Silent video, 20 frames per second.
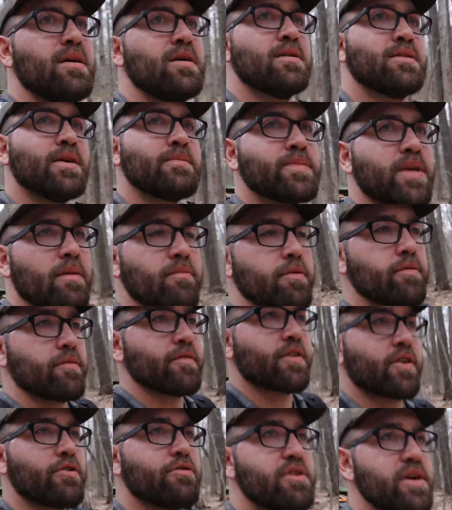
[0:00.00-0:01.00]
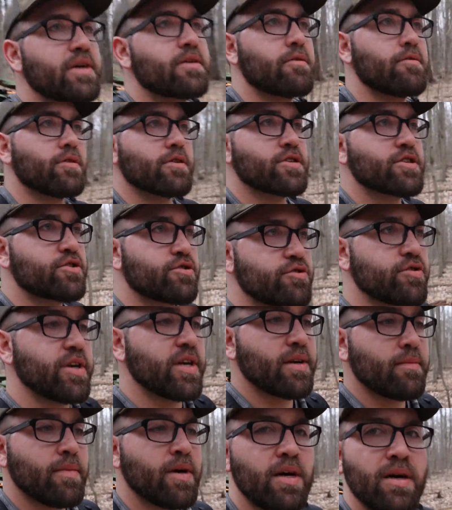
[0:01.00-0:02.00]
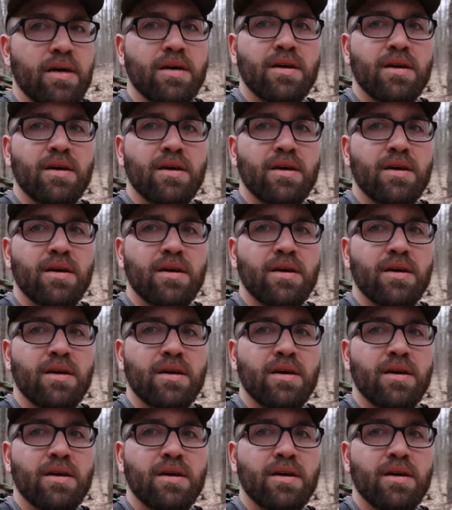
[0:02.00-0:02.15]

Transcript: some type of a creek or a stream